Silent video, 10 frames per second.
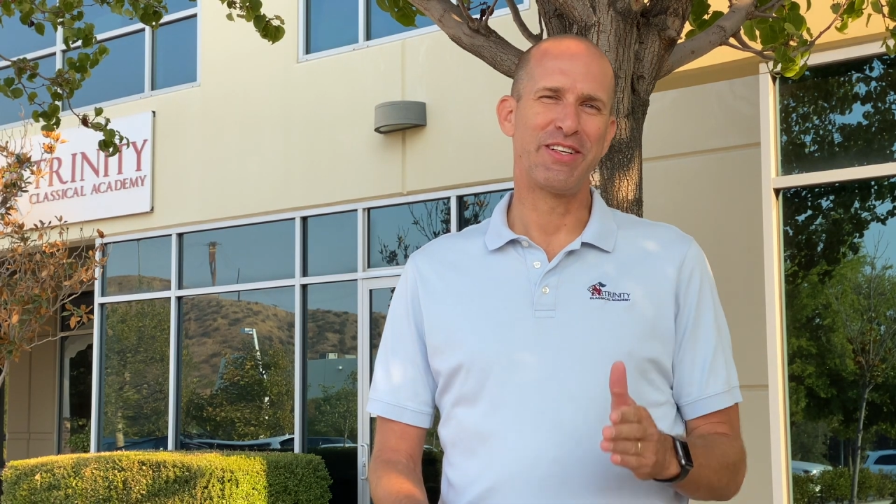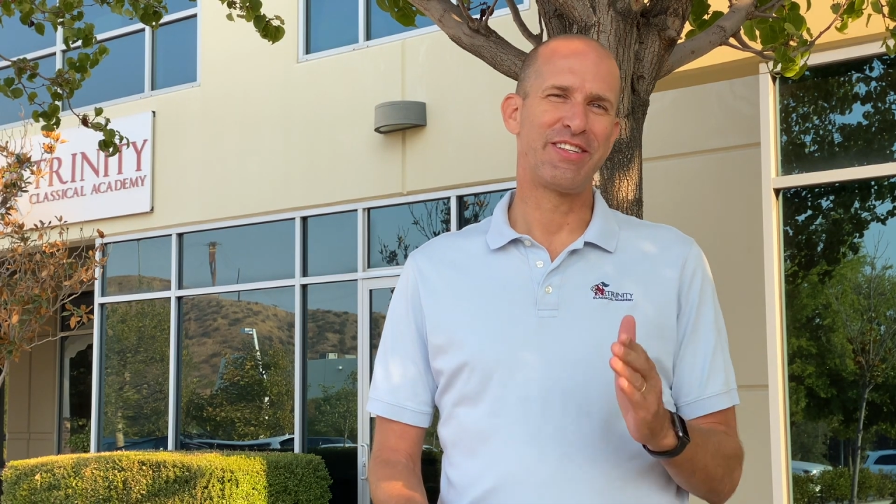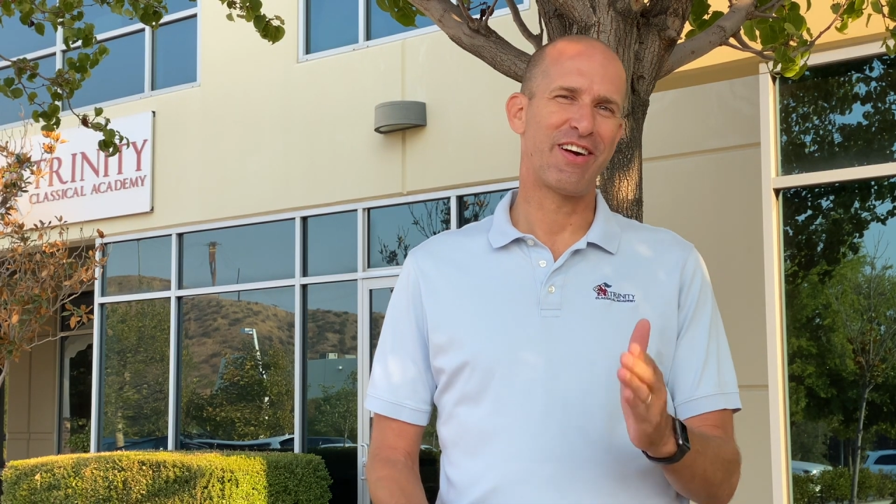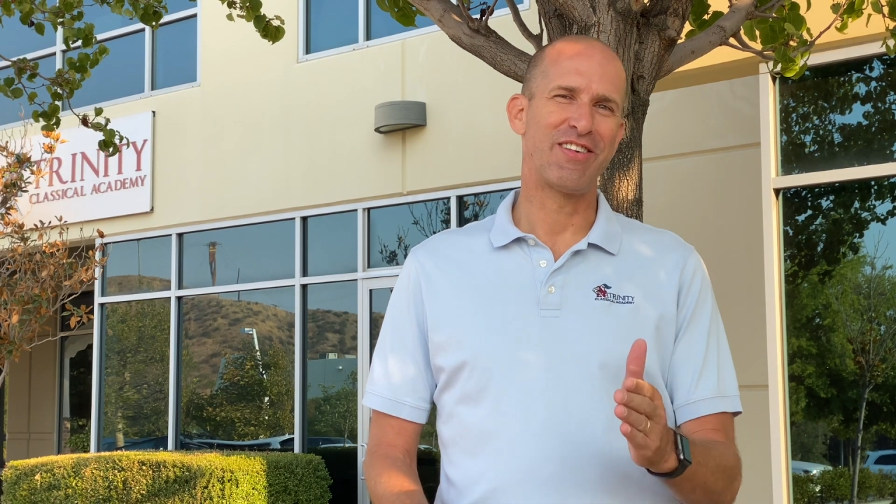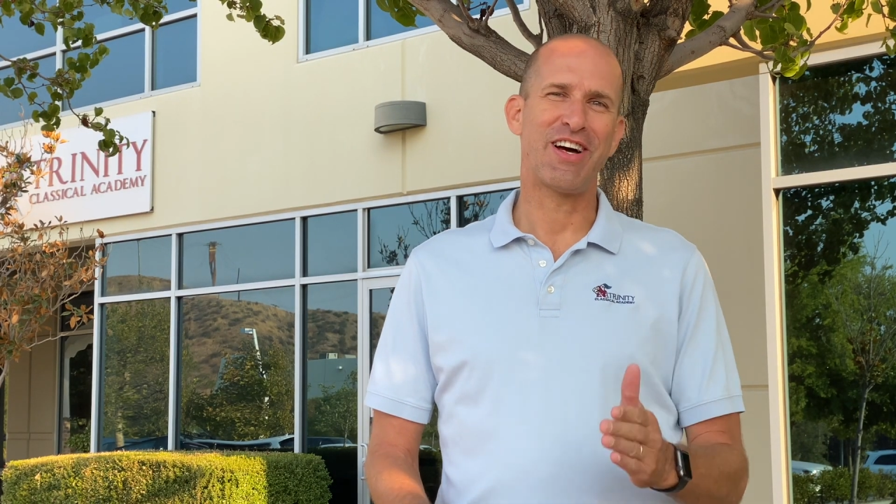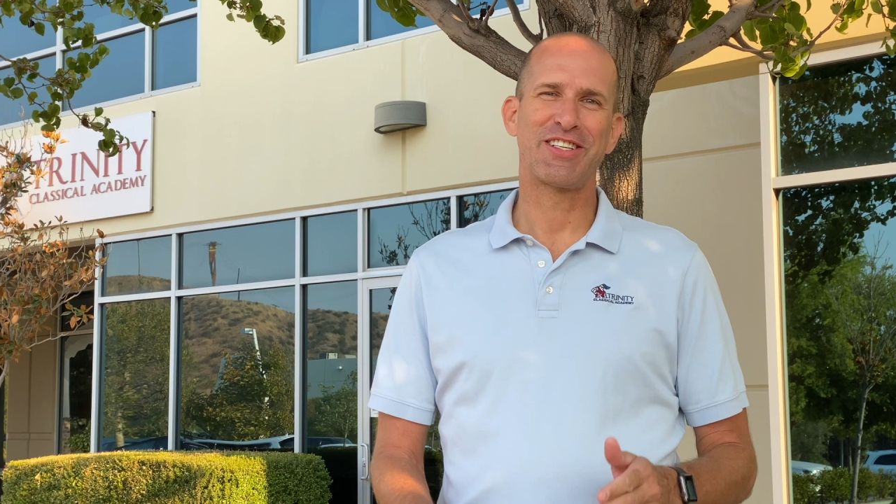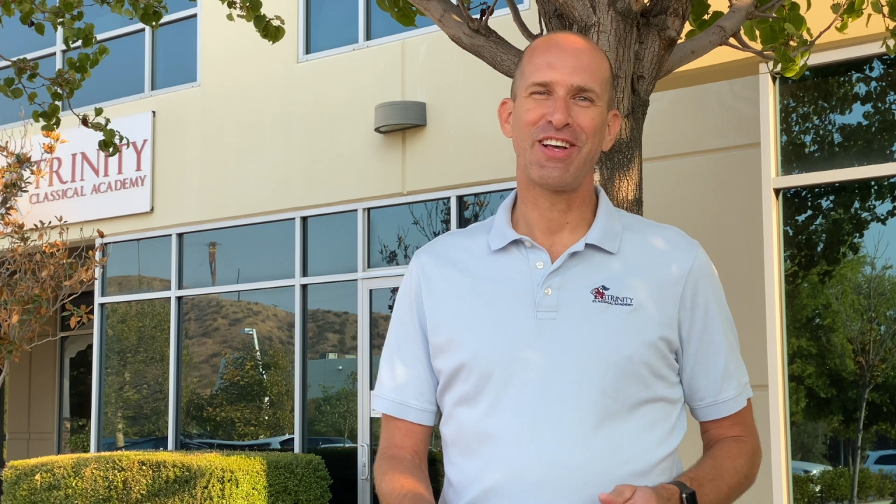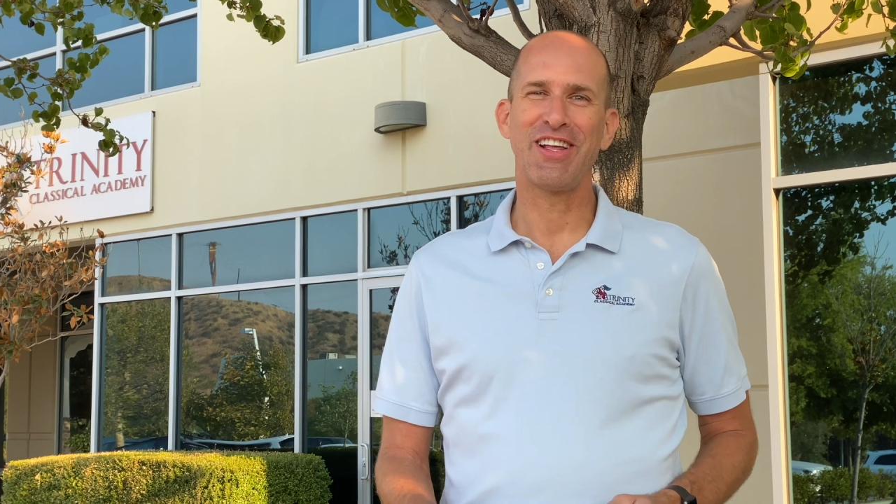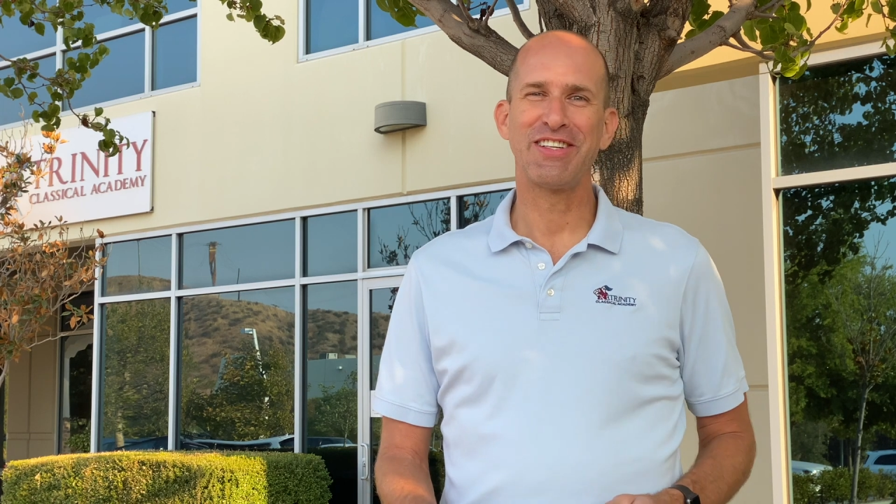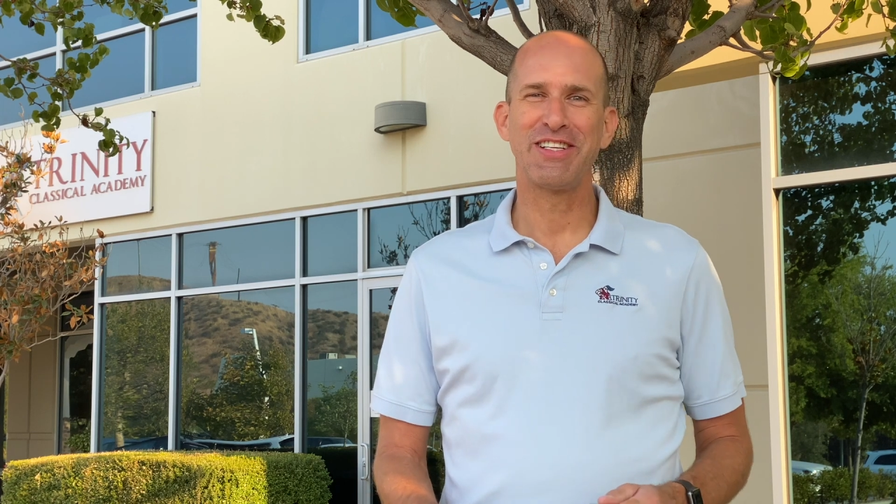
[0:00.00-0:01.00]
sing our
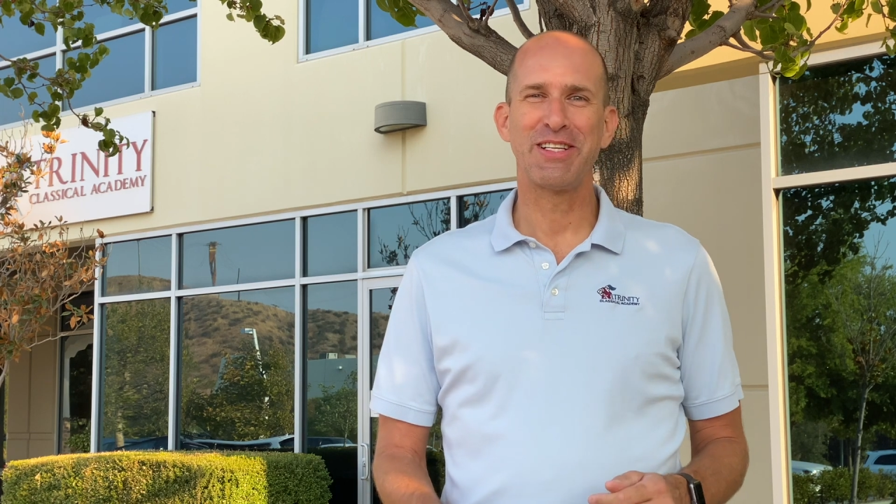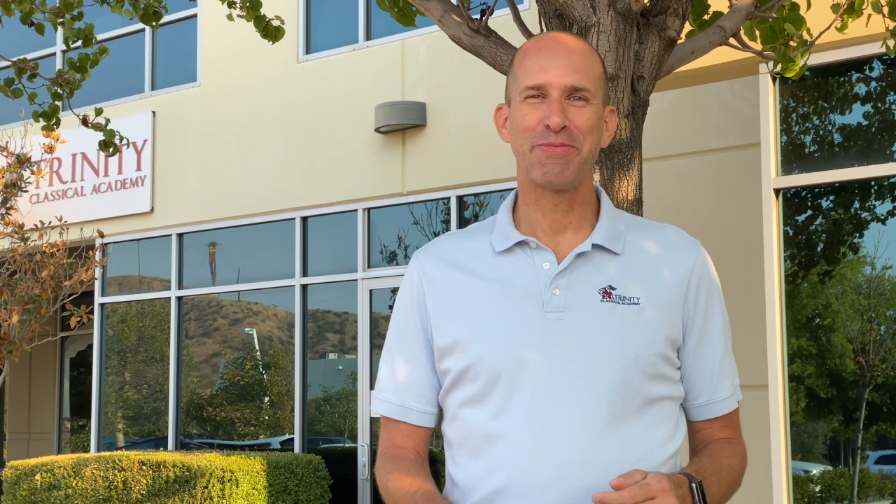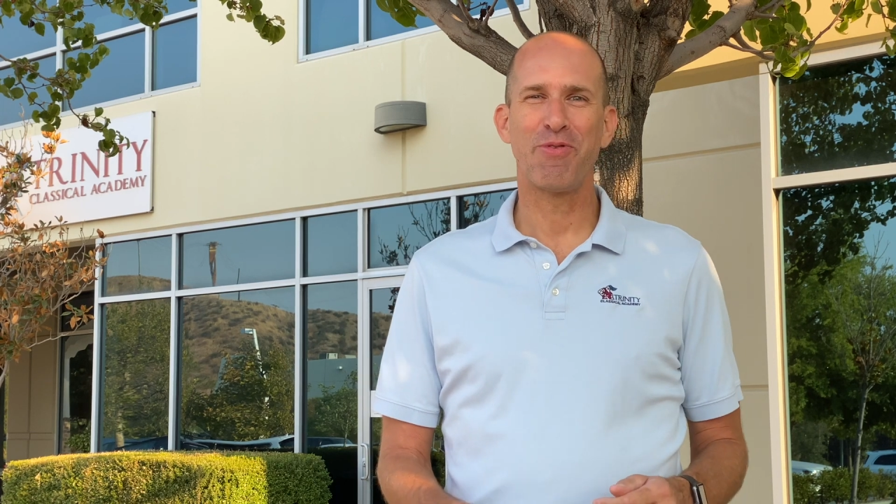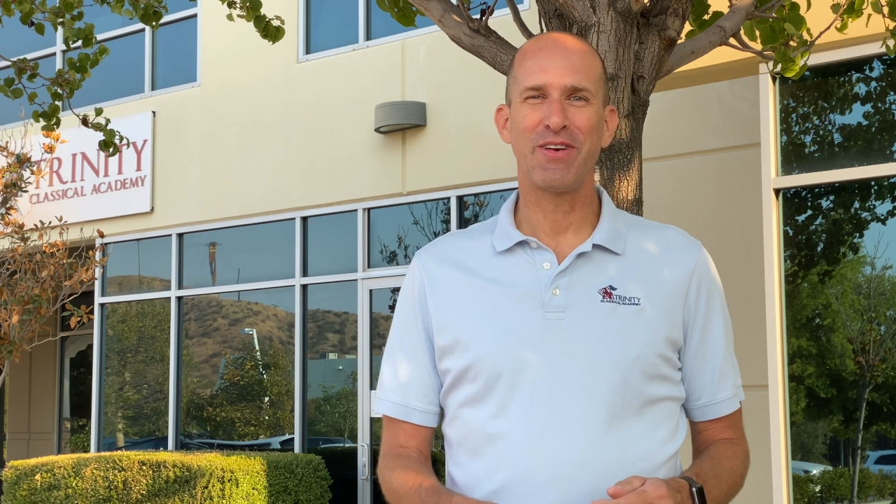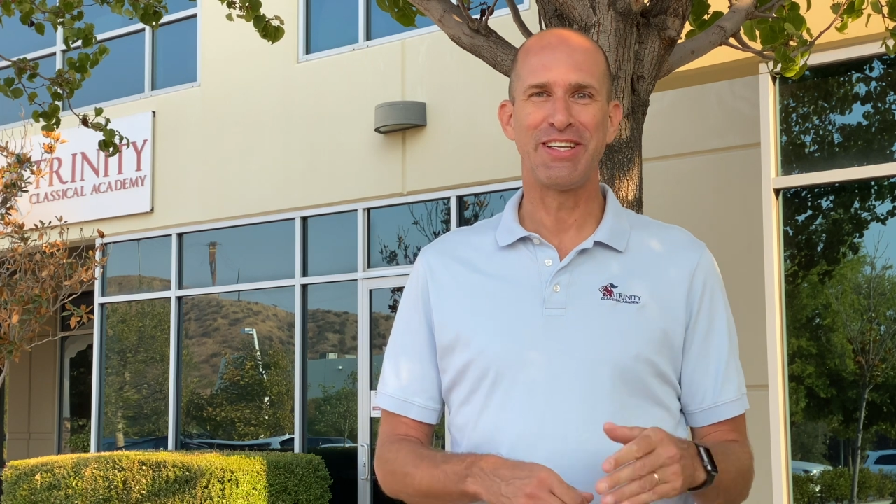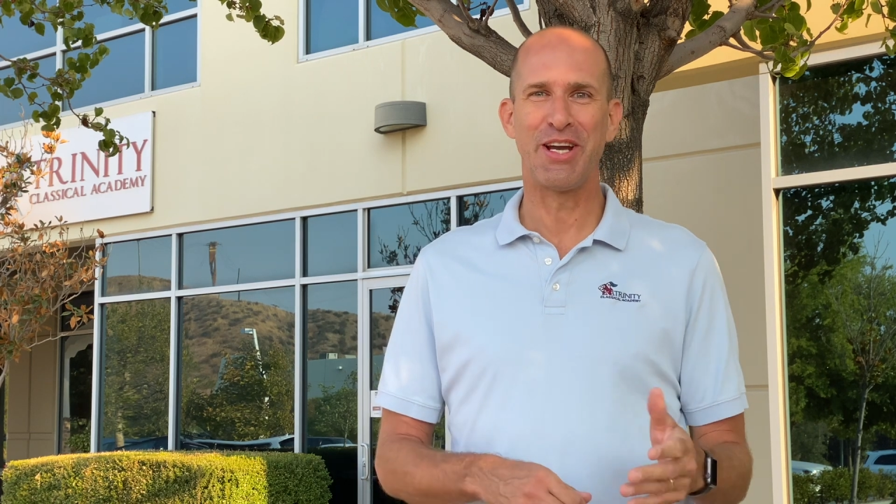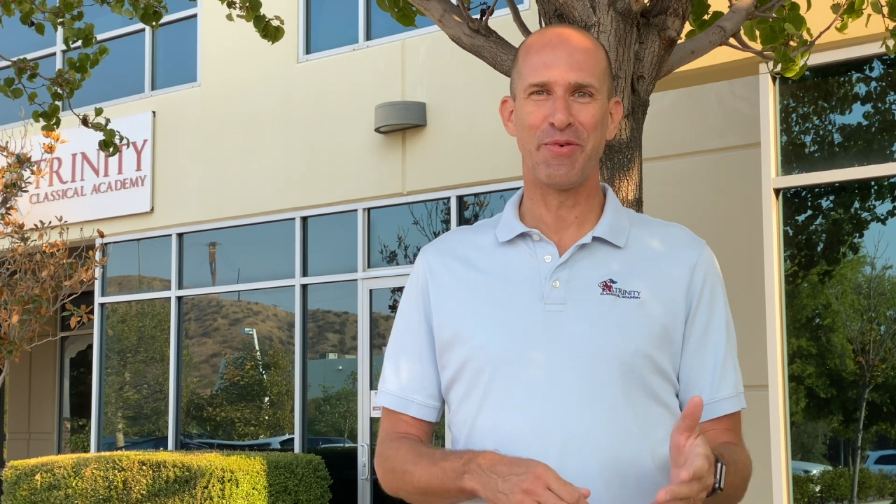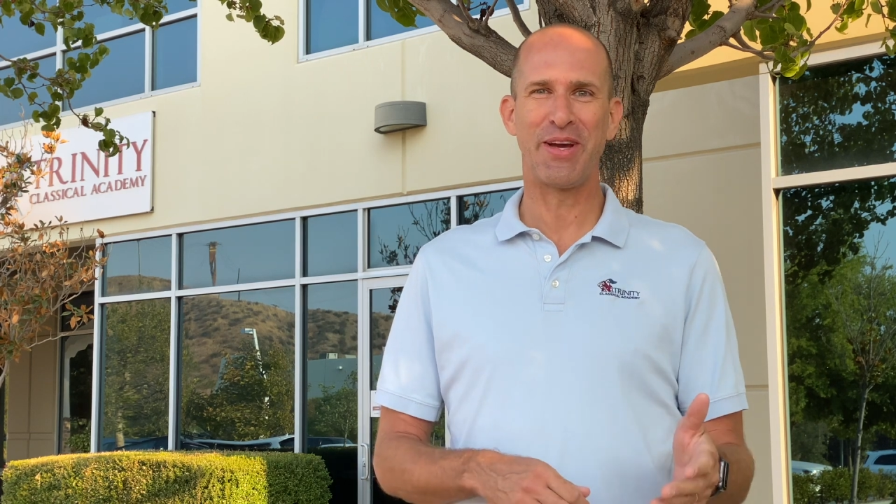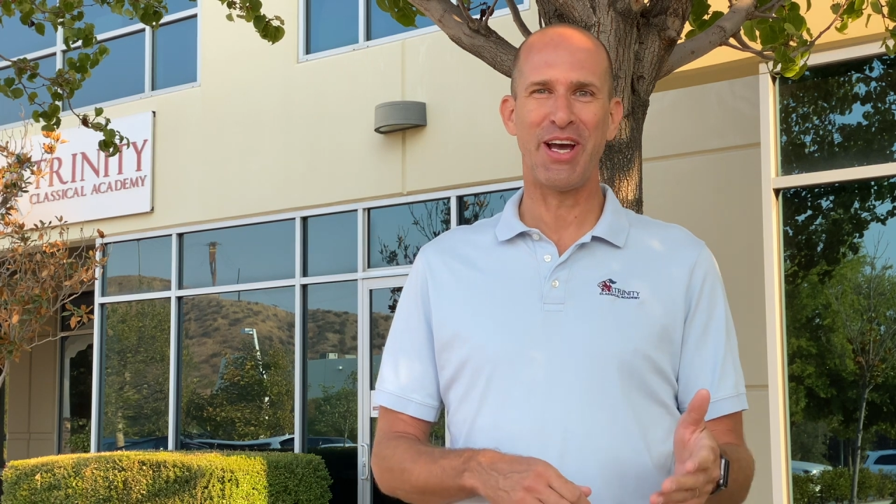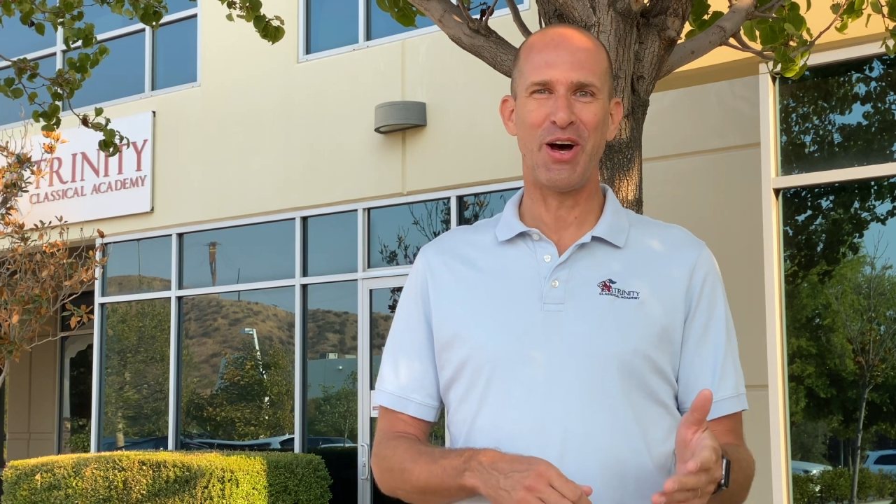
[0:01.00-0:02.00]
doxology this morning. Here
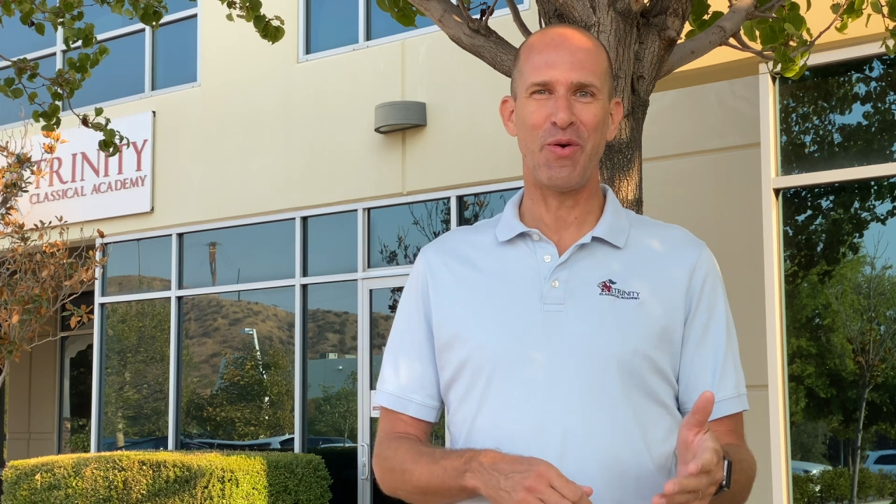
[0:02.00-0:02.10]
we go.